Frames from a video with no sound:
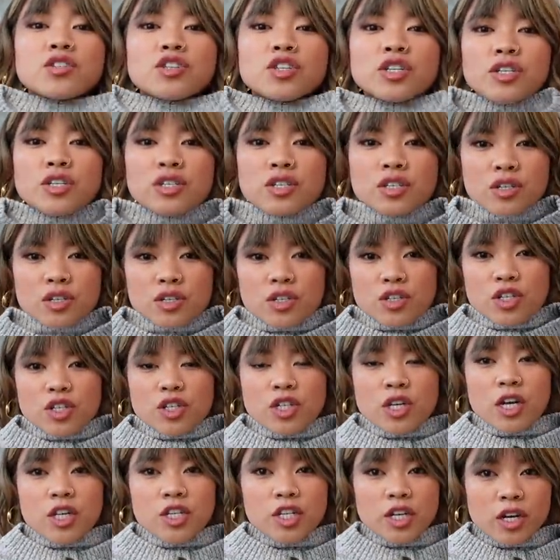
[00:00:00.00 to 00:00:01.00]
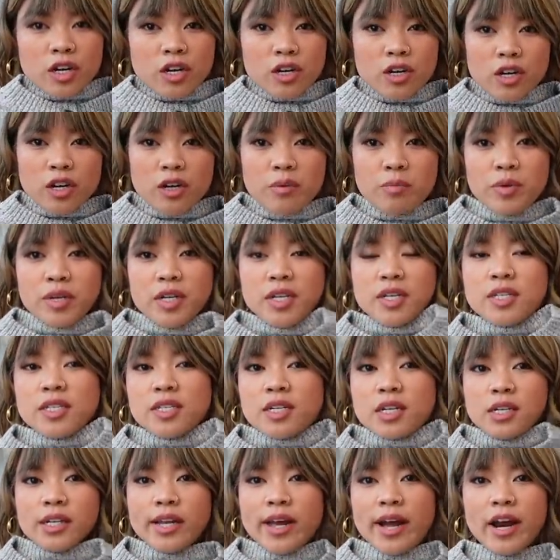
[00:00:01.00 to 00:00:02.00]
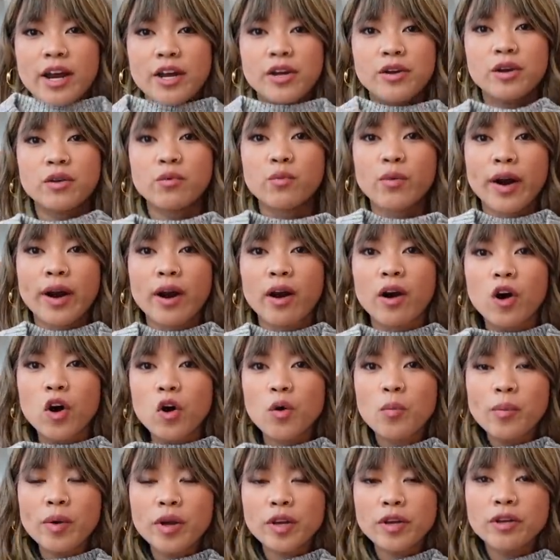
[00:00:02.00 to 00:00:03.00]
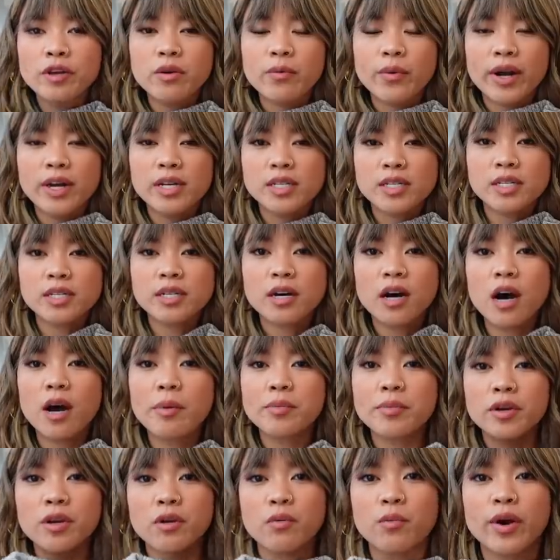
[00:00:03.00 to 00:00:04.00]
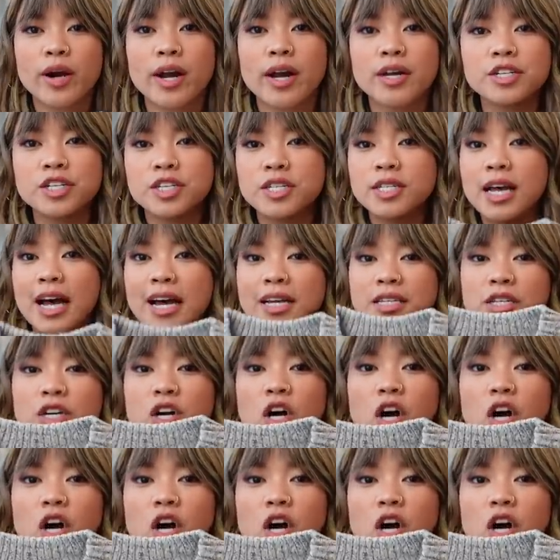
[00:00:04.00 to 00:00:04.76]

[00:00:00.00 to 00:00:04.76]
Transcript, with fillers: just such a good piece to layer. You can wear it open, you can wear it as a top, you can wear it just as a